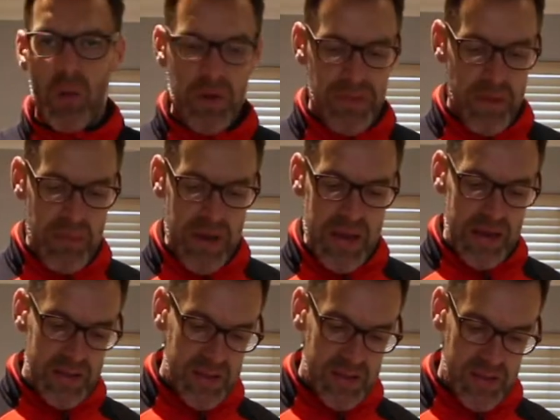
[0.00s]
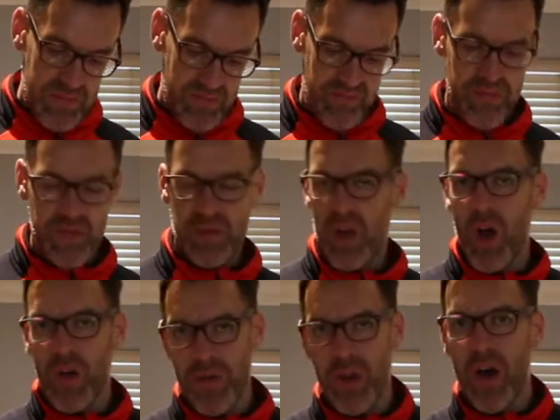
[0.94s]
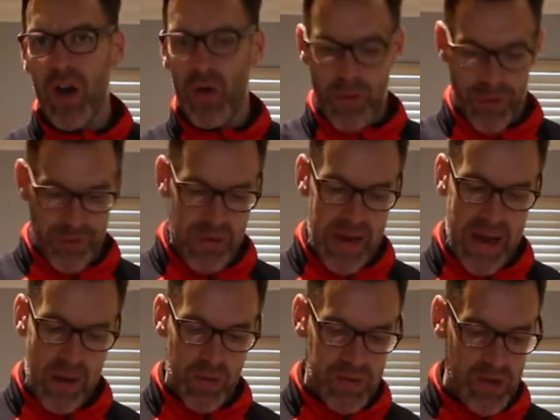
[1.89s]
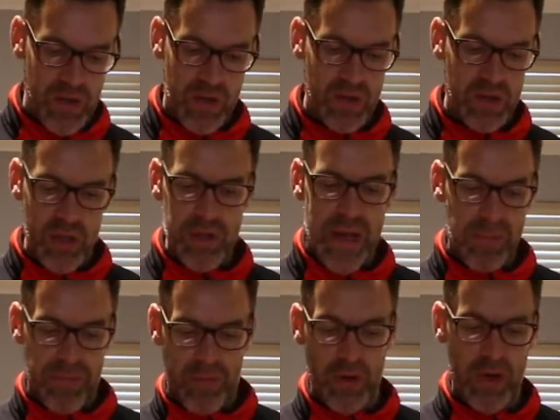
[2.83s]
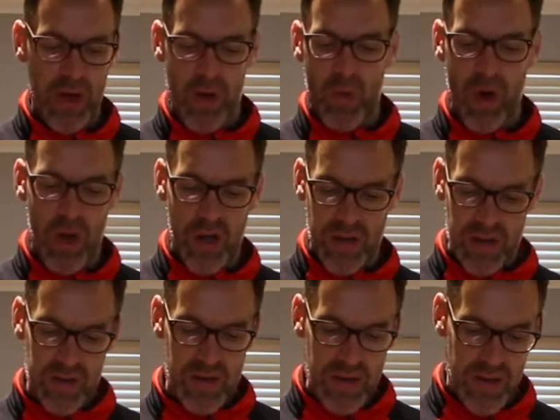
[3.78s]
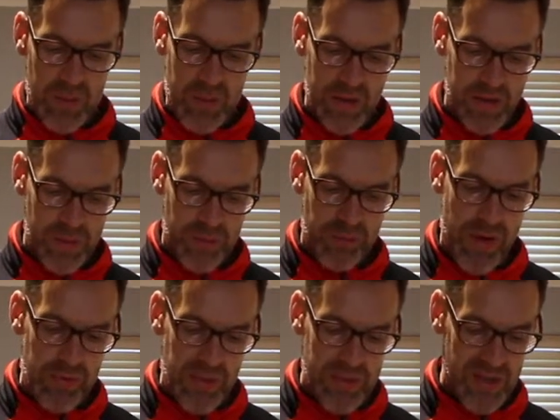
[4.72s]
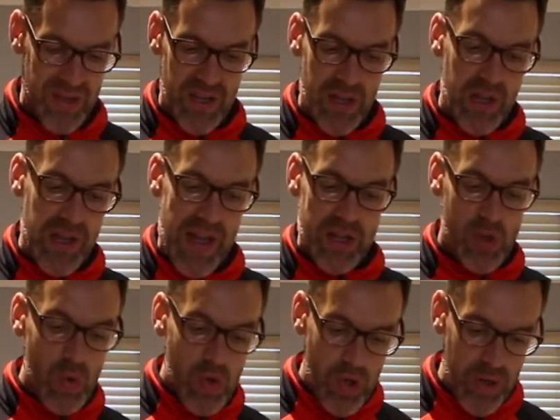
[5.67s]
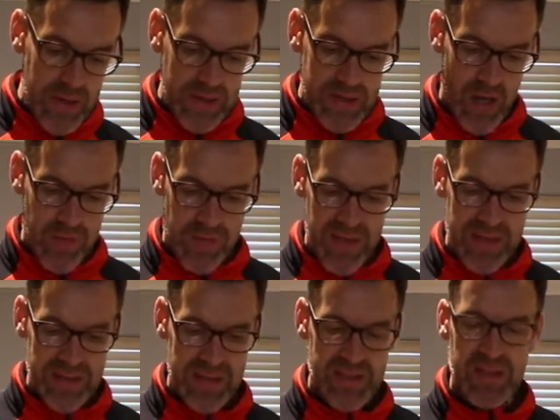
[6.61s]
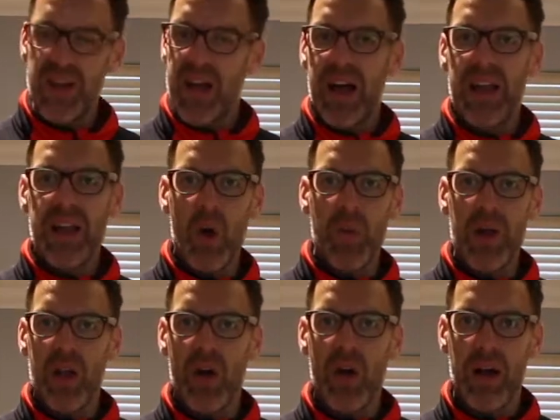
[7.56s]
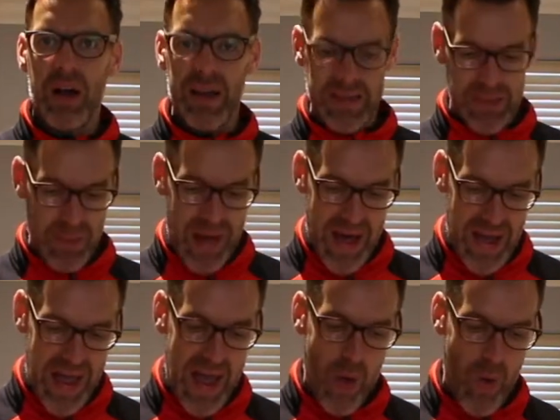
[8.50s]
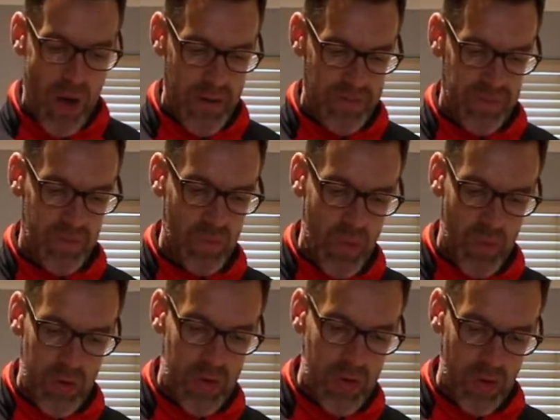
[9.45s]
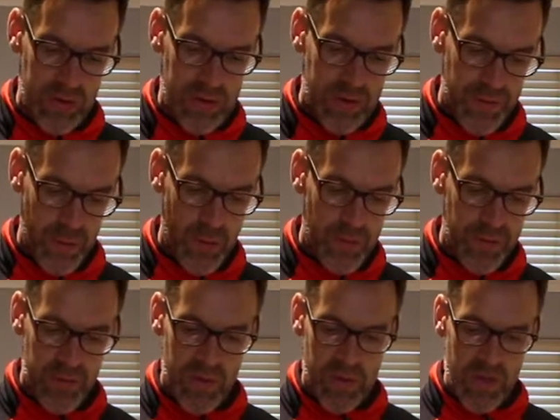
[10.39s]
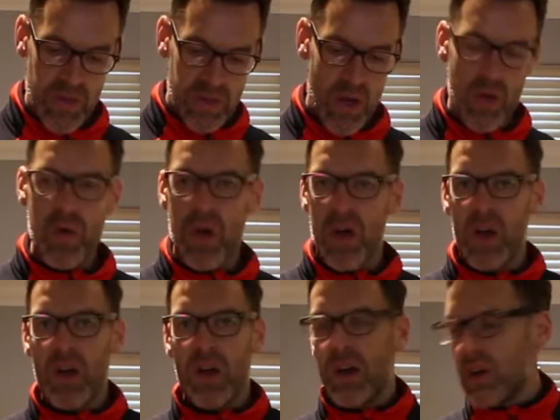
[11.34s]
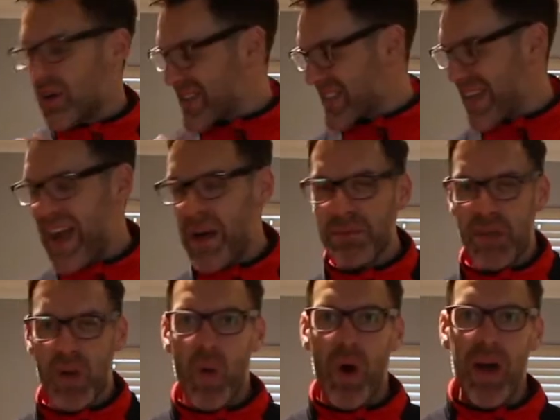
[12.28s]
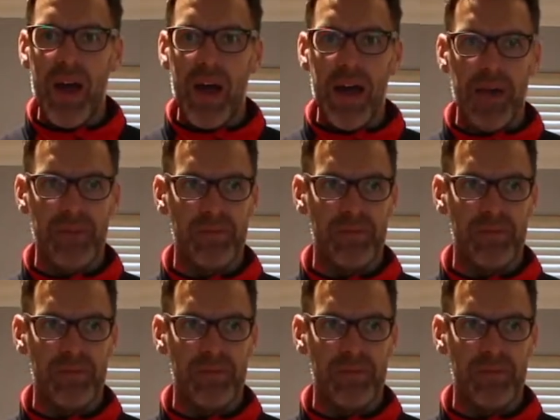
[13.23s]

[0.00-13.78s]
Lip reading: With the meat overnight or 3 hours, so you can do that before you go to work, and then we can just prep this. The actual cooking time for this is a little bit longer. It's about an hour we want to cook this for. So, because lambs are quite a